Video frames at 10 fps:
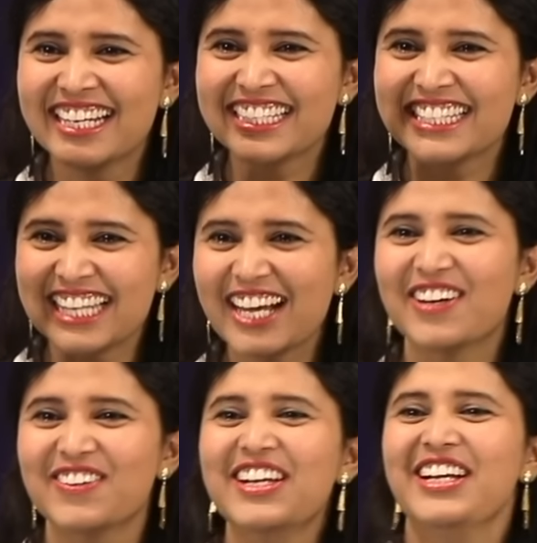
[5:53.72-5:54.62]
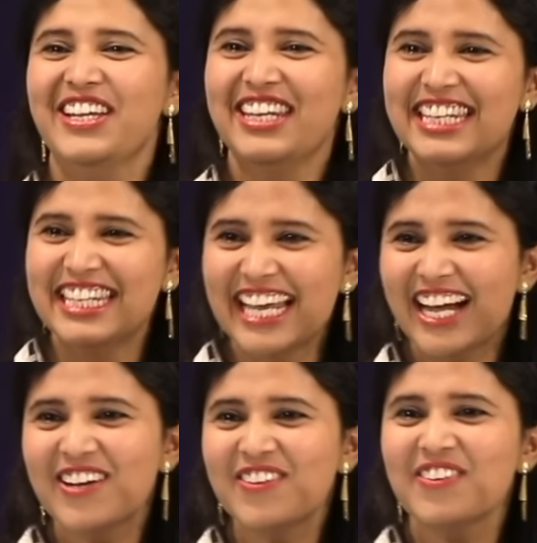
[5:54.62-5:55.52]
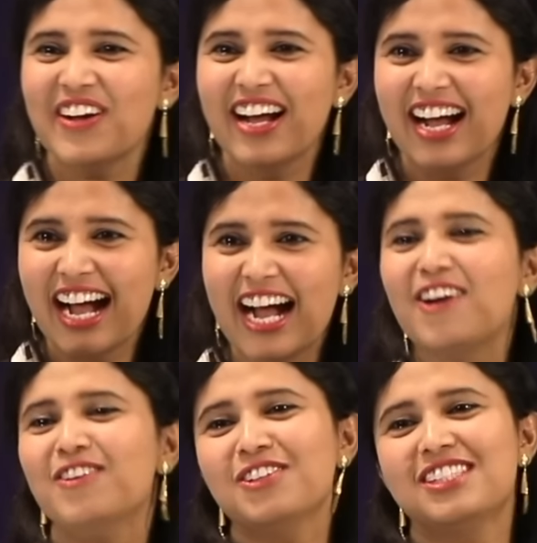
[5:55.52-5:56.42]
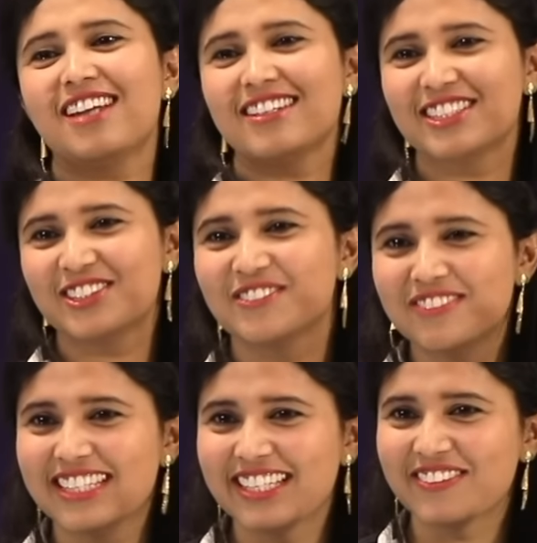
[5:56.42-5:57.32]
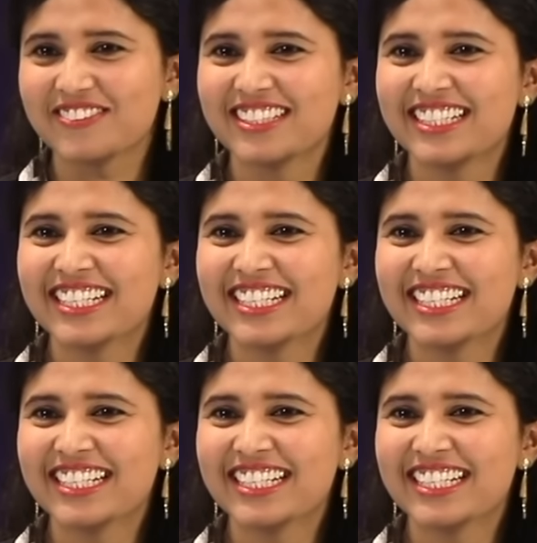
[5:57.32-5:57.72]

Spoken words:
Now, how you started to believe?